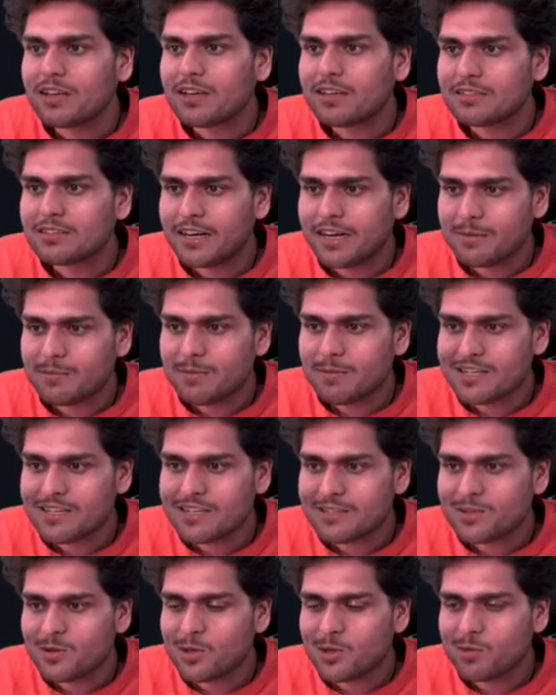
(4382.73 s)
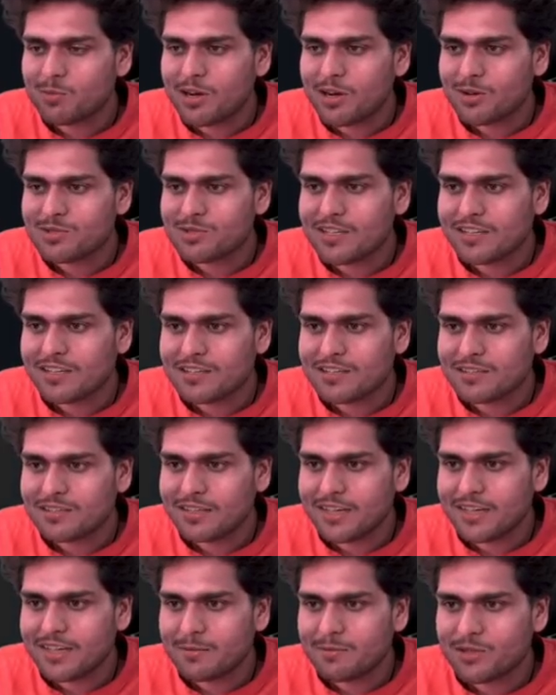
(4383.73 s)
let me just go to browser console.
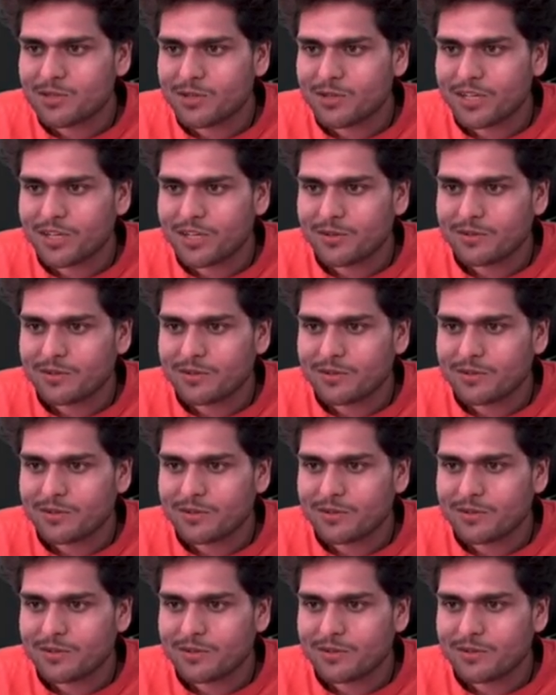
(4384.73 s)
Let me show it to you.